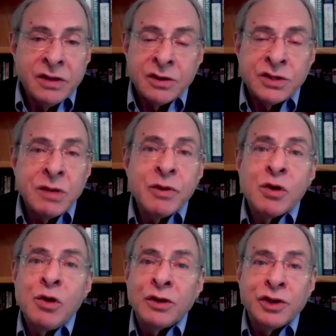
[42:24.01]
there's
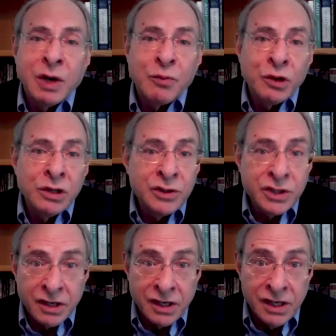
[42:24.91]
something called temporal
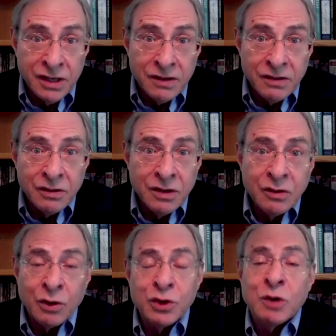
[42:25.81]
lucidity
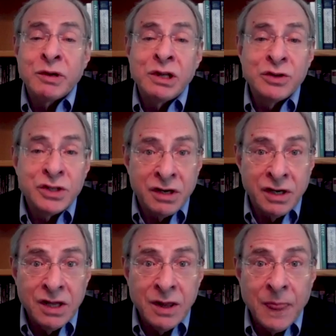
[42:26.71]
or mm. terminal
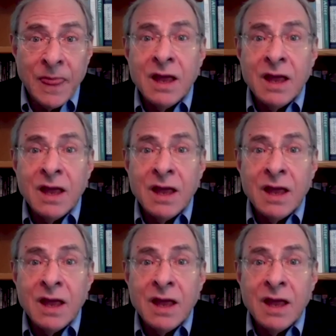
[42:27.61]
lucidity.